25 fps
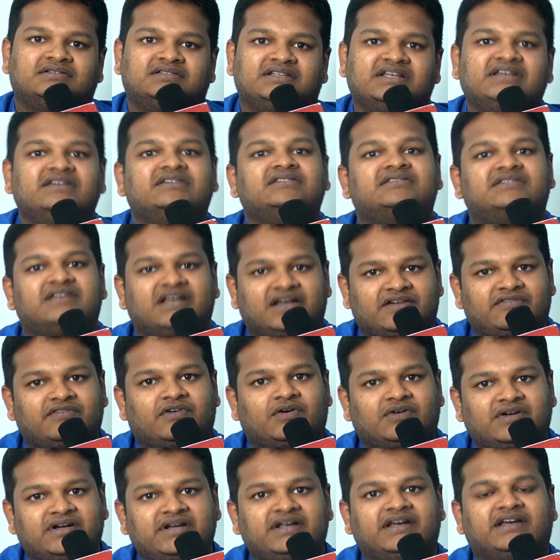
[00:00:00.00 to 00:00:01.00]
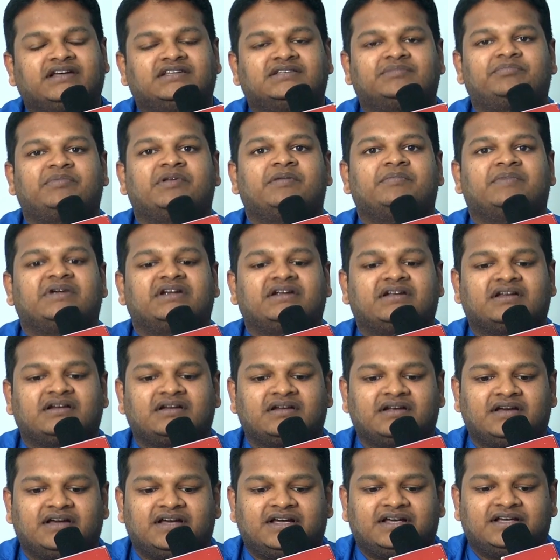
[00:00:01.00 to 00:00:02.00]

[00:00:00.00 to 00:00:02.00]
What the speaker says: things they have already experimented.